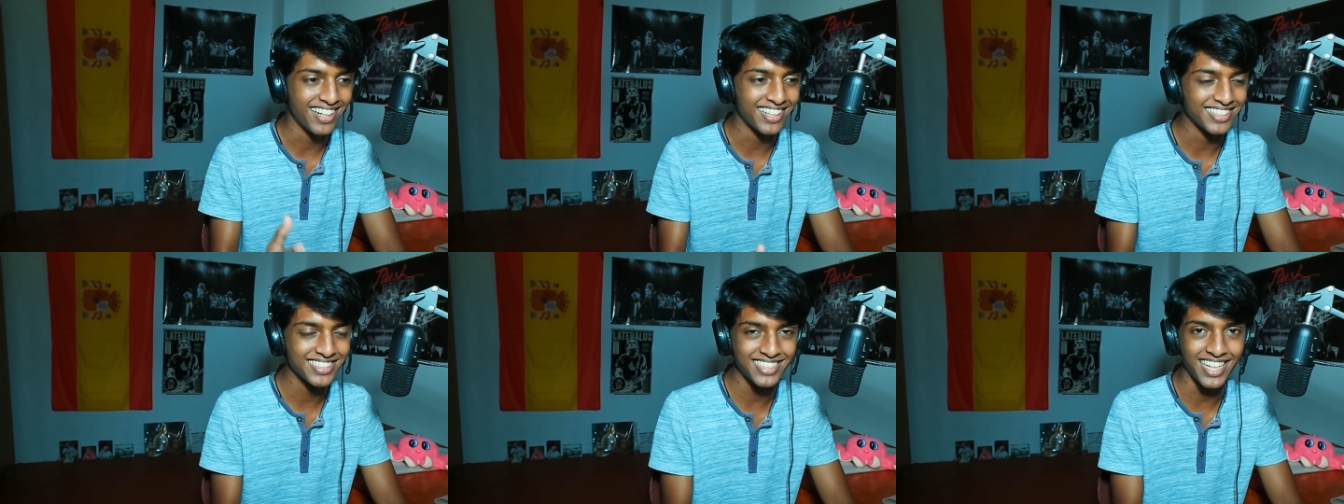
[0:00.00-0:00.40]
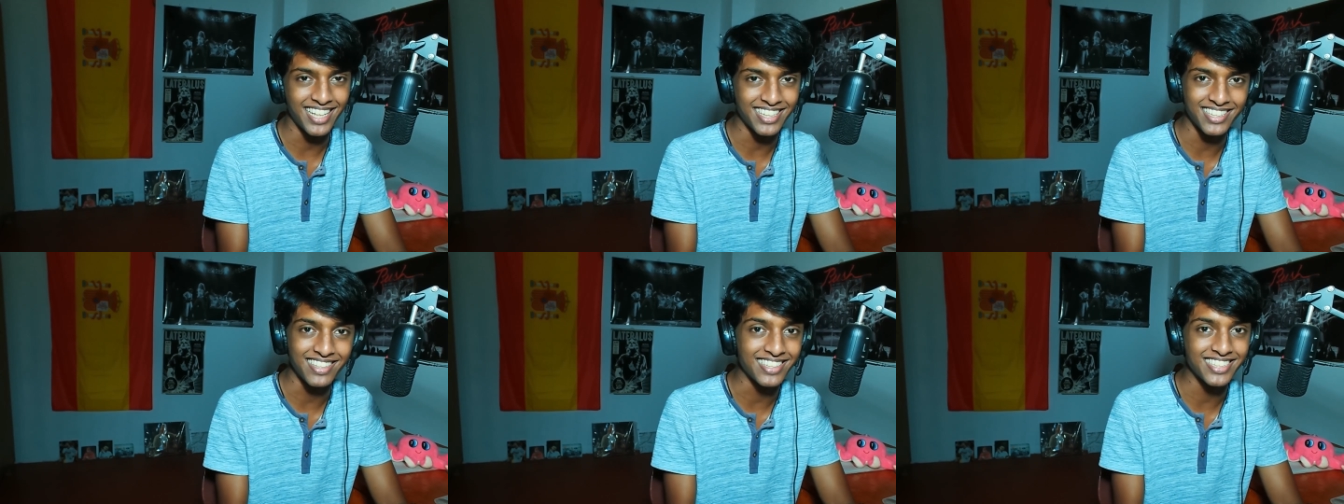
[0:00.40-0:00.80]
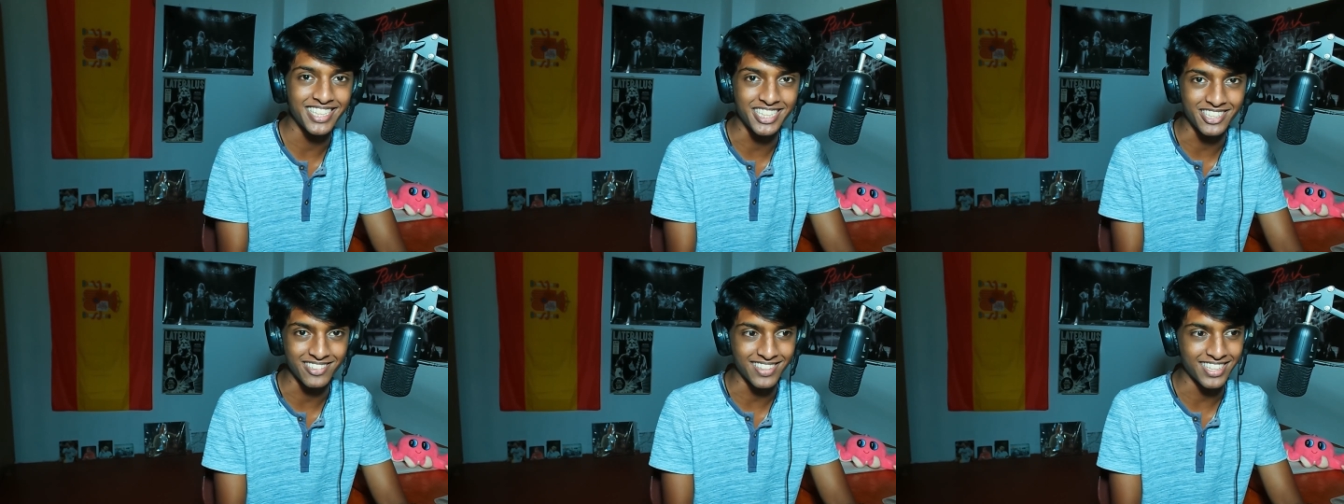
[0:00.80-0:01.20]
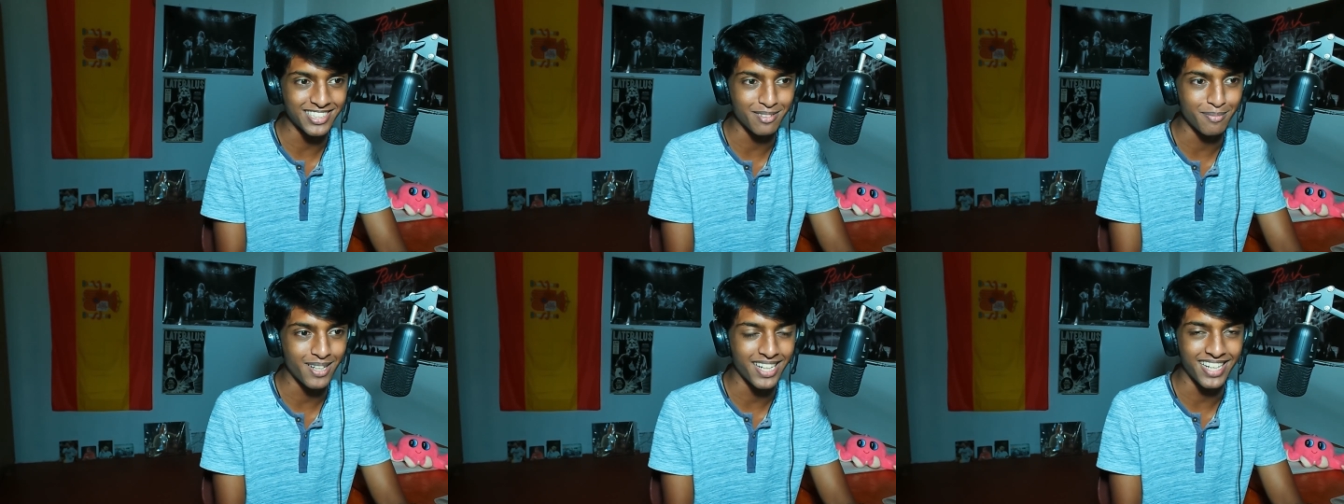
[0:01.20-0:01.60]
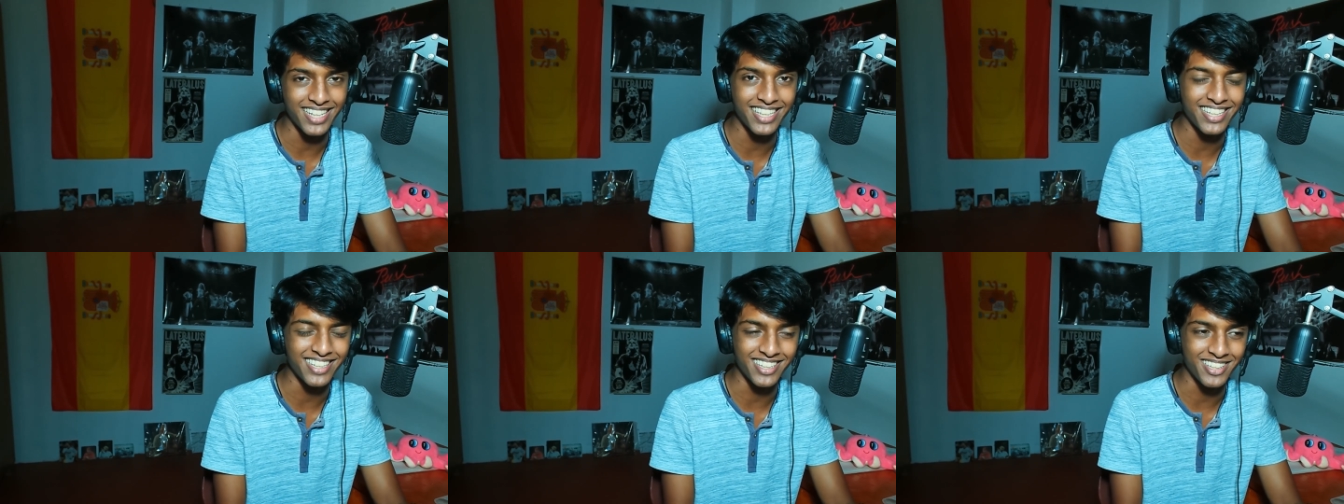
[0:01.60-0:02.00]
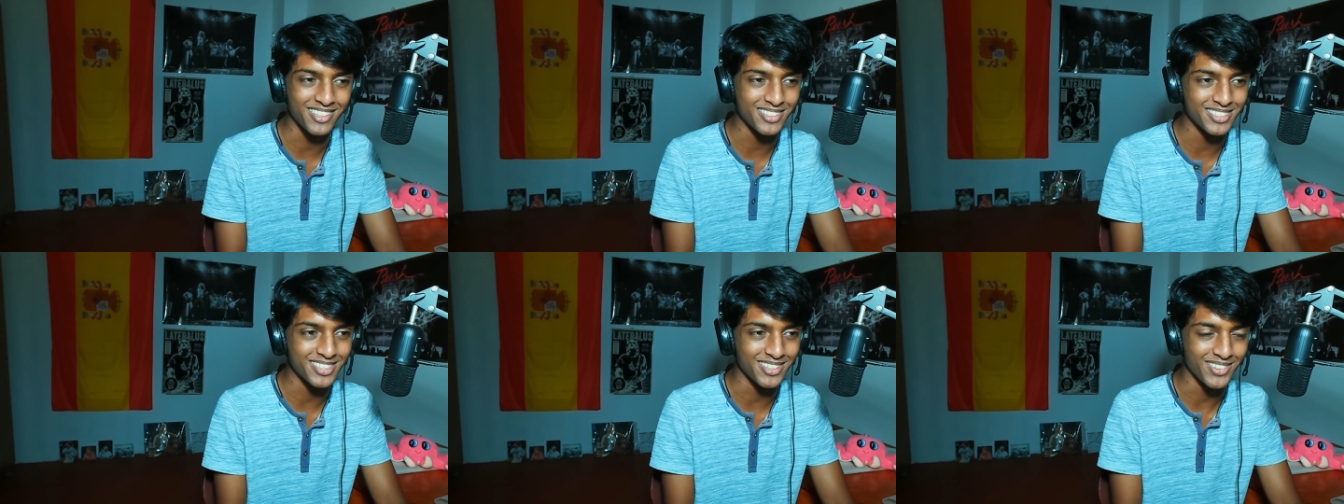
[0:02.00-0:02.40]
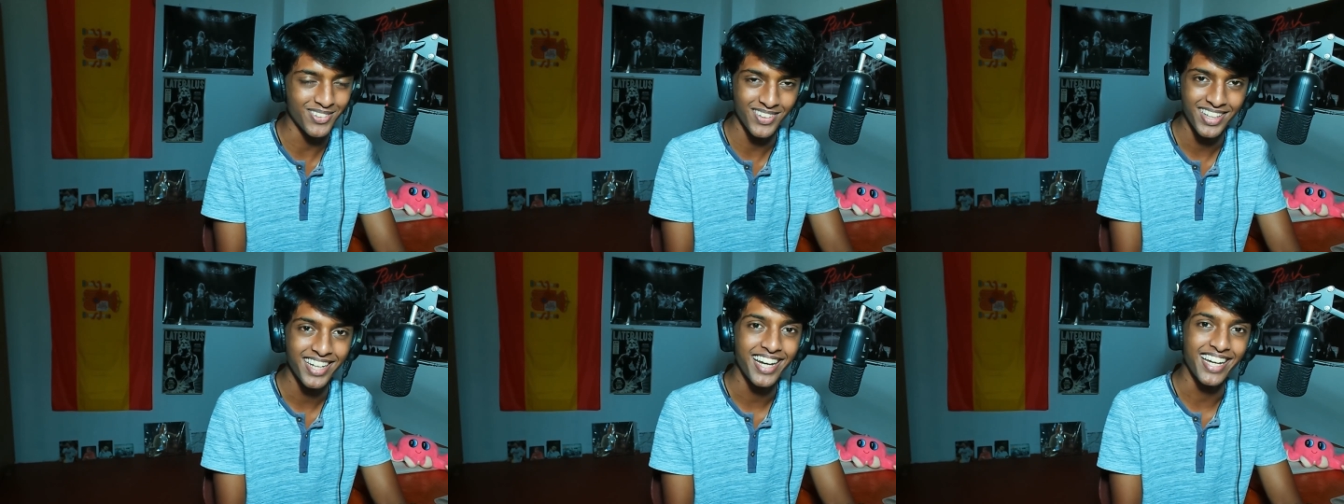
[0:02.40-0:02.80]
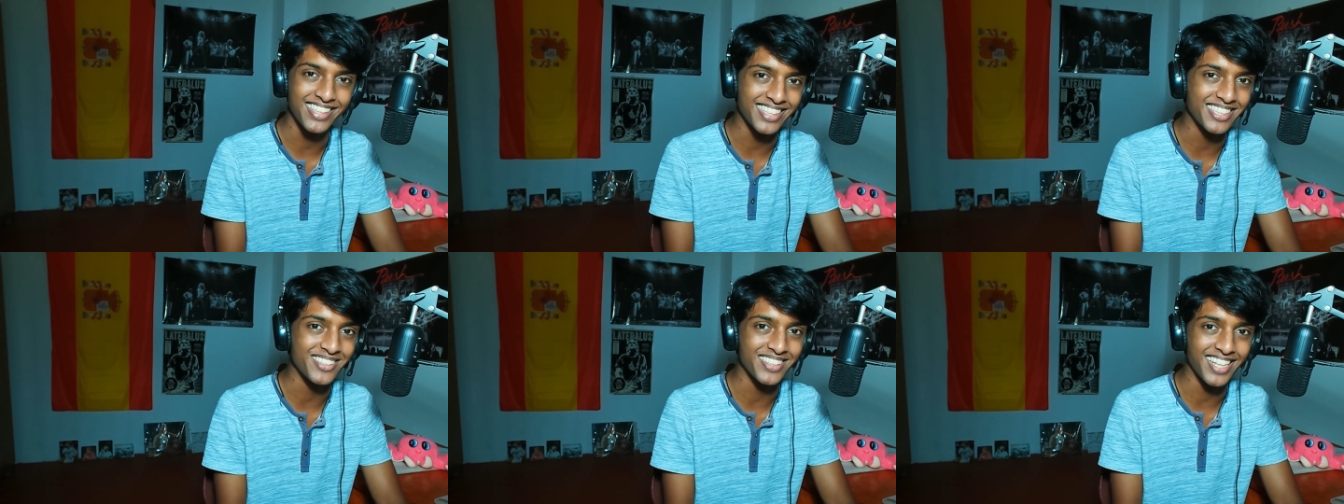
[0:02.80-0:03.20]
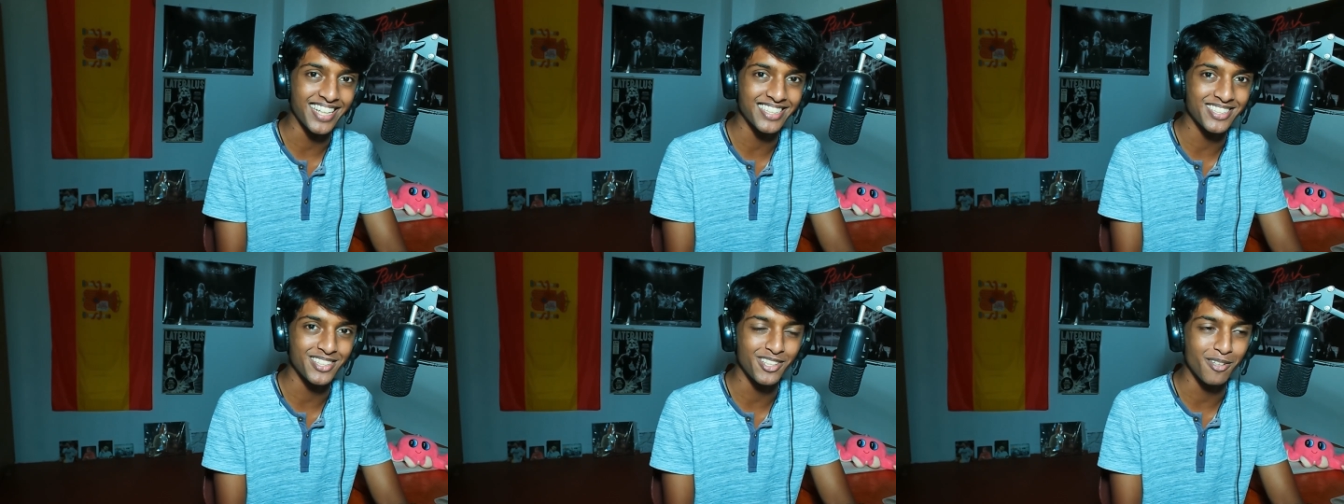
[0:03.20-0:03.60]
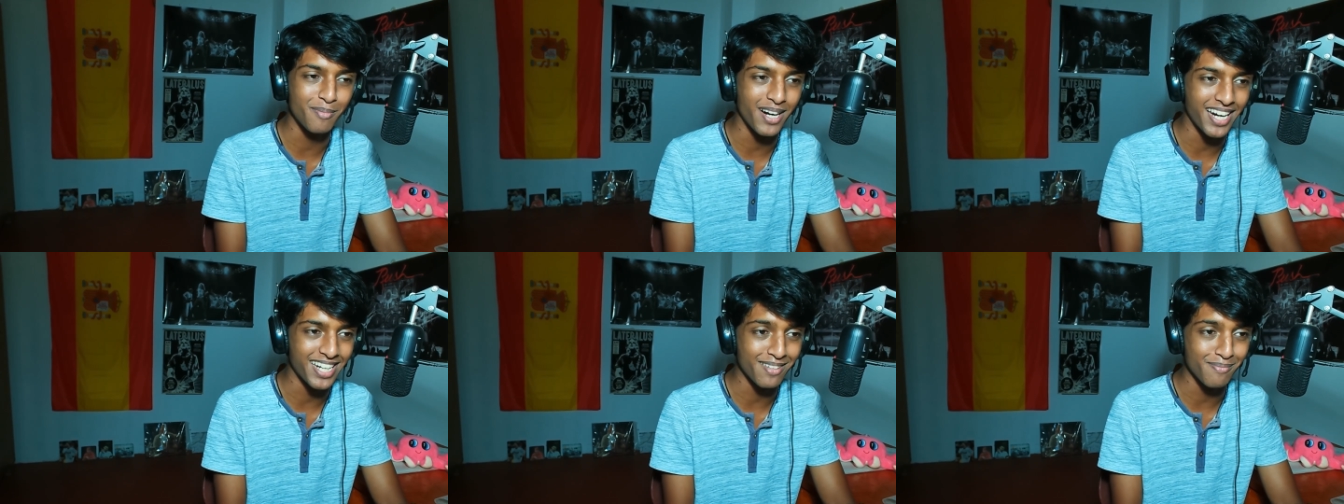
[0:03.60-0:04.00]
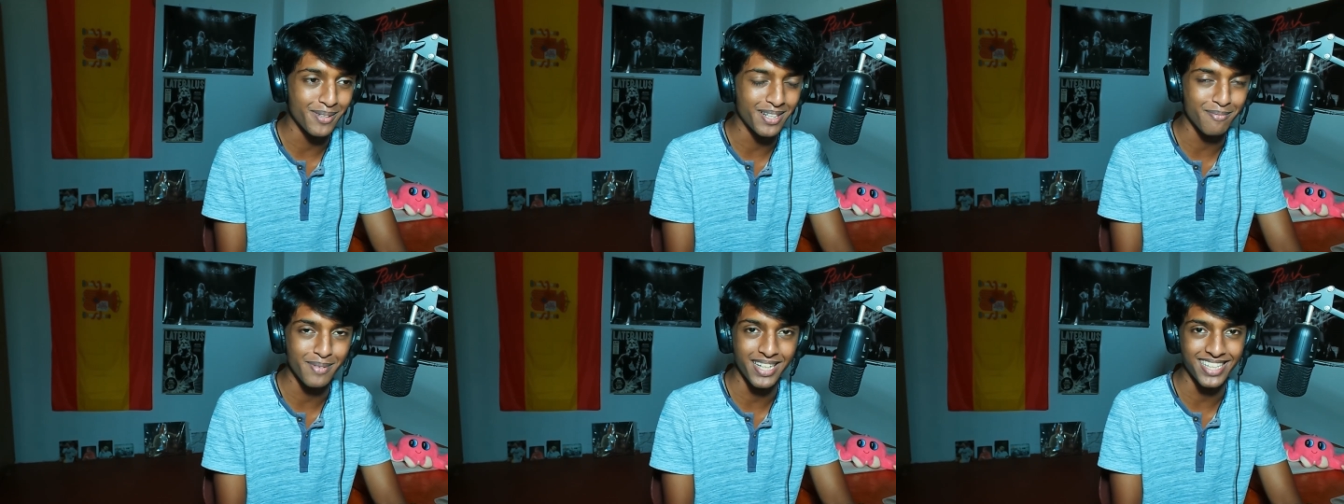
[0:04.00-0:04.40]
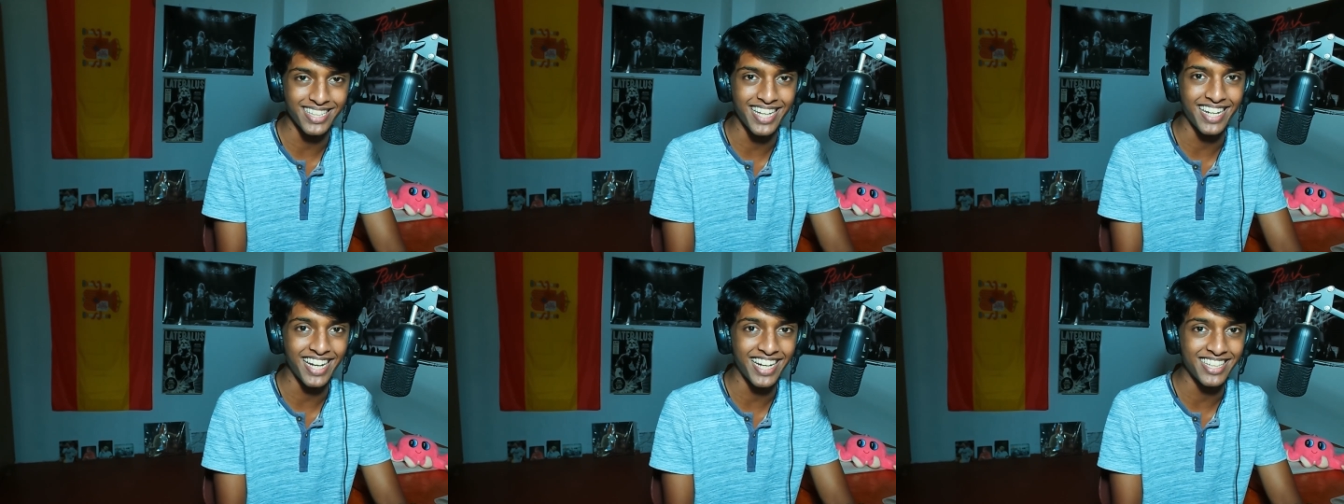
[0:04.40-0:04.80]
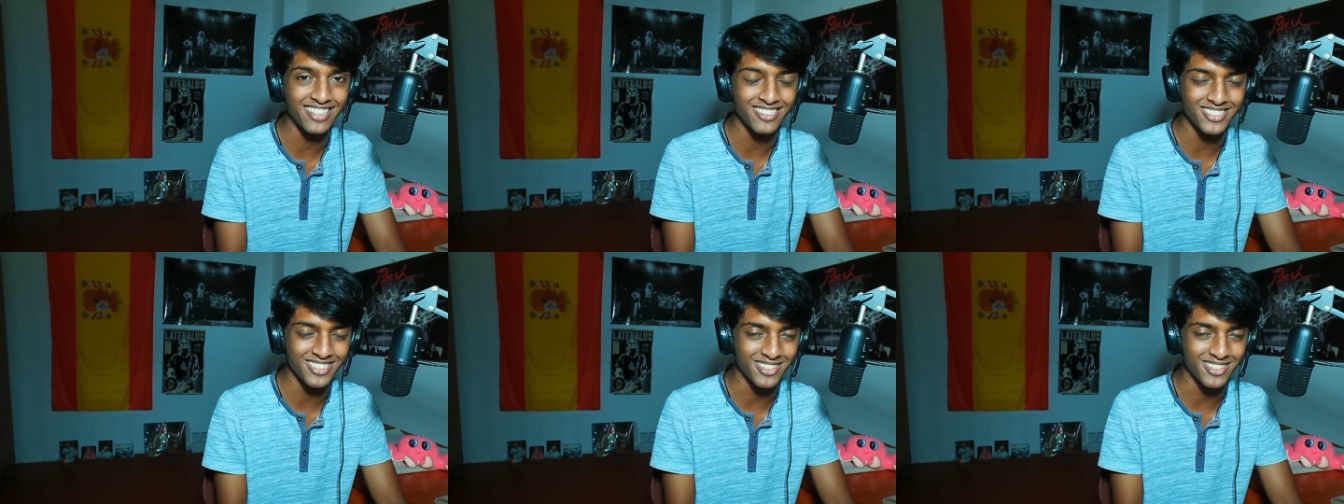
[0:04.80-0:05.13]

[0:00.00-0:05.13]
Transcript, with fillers: Uh, started listening to Rush about an year ago, so I think you guys know about it but better than I do.